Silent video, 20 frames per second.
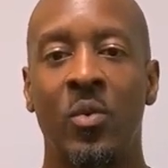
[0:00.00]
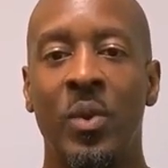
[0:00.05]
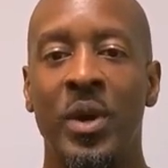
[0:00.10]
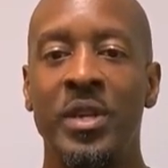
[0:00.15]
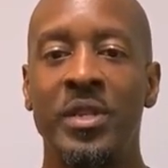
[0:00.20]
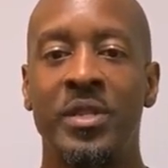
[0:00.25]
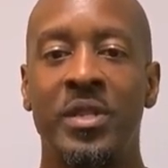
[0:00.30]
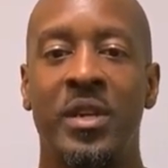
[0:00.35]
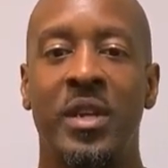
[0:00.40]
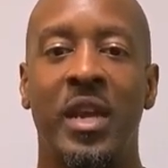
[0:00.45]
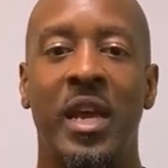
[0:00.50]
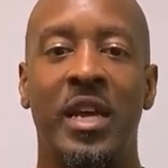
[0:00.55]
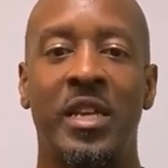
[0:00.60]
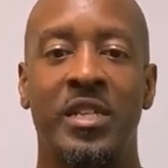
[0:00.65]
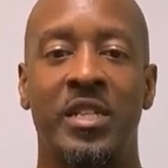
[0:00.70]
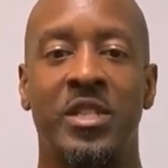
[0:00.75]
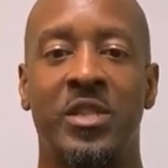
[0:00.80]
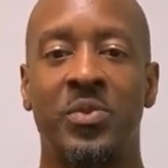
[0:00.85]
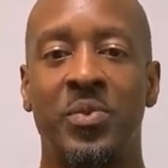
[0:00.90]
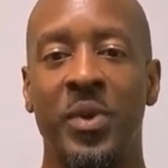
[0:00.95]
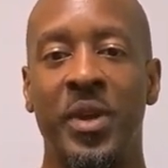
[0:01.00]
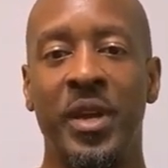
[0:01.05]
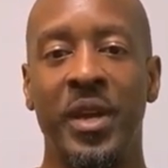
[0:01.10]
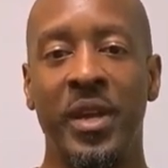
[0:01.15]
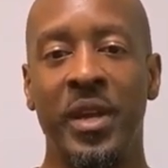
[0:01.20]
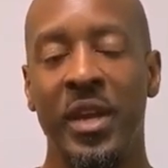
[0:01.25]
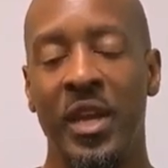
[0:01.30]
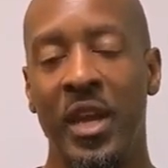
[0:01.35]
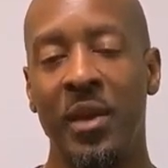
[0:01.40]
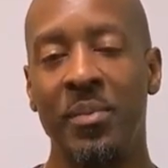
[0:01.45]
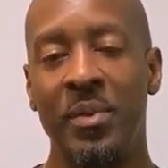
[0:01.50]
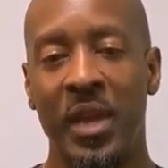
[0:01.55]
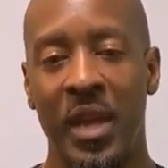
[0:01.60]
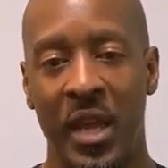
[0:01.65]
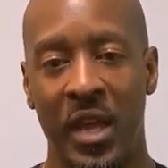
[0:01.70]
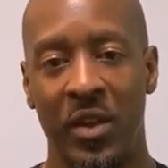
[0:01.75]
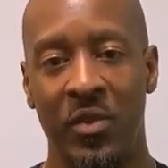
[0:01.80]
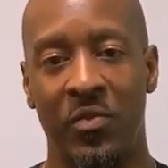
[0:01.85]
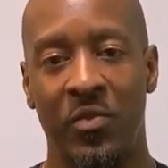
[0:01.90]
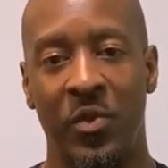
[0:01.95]
Wing Chun has three empty
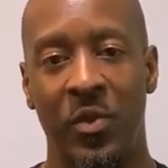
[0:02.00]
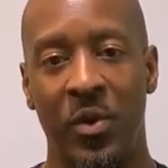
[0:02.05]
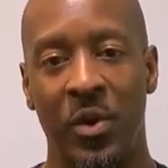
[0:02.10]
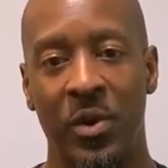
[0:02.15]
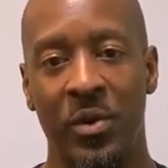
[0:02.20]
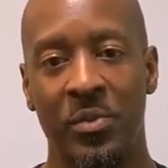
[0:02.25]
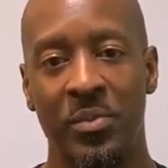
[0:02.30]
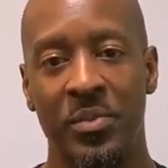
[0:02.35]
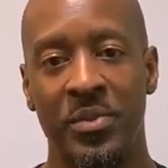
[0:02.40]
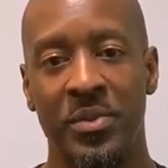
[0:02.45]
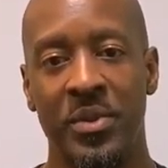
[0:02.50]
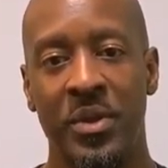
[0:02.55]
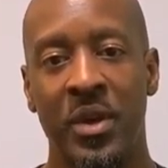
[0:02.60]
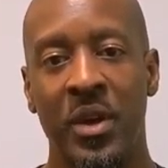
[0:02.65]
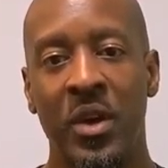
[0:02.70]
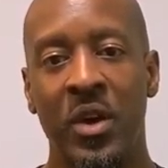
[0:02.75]
hand forms,